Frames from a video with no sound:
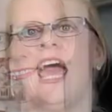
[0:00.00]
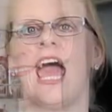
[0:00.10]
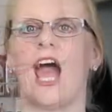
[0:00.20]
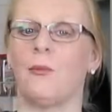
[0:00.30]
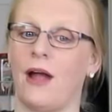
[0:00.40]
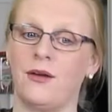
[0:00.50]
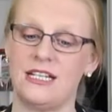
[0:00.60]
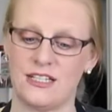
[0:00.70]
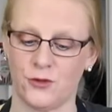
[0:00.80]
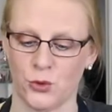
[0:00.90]
Our
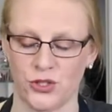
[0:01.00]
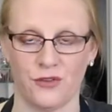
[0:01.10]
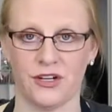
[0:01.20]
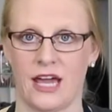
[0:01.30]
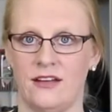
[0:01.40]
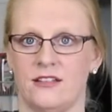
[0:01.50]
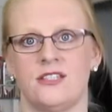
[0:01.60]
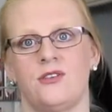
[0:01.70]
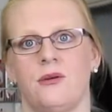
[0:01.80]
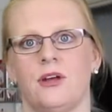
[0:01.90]
brownies have cooled overnight,
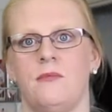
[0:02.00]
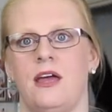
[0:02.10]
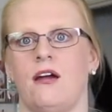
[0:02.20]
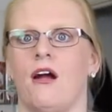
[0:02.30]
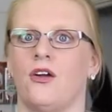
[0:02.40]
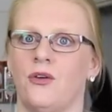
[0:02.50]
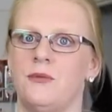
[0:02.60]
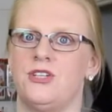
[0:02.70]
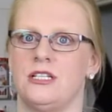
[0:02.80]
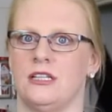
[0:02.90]
so now we're going to make our cream
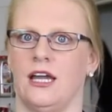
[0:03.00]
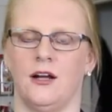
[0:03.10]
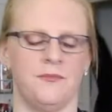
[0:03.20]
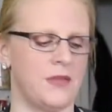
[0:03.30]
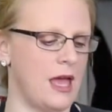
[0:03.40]
cheese layer.